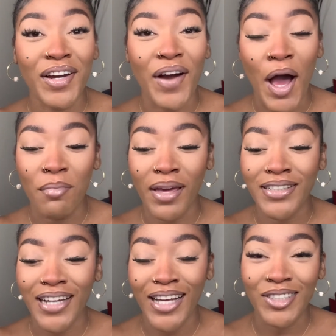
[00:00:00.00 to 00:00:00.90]
I'll make
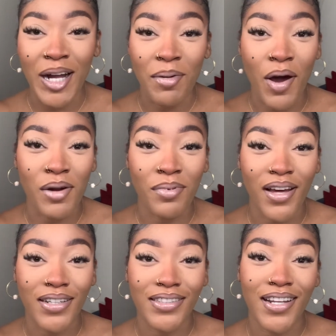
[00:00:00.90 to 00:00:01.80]
sure I drop all the
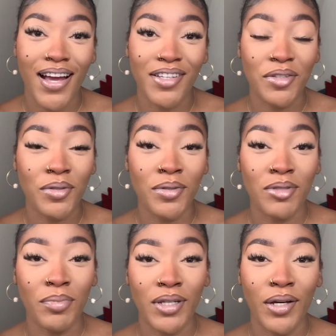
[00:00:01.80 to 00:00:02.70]
products that I use
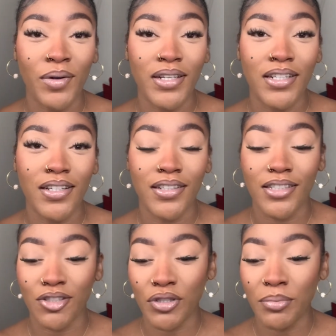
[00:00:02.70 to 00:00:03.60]
below in the
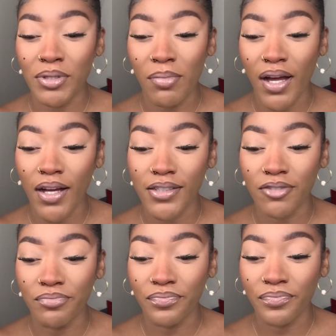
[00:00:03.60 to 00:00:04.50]
description box.
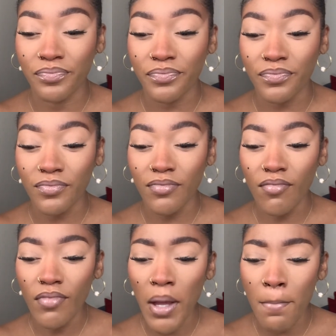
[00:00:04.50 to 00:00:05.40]

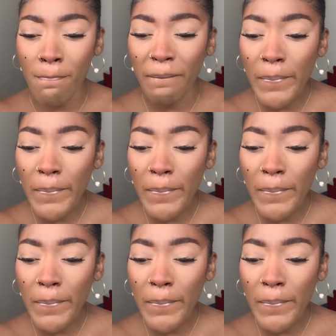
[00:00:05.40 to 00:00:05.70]
Mm.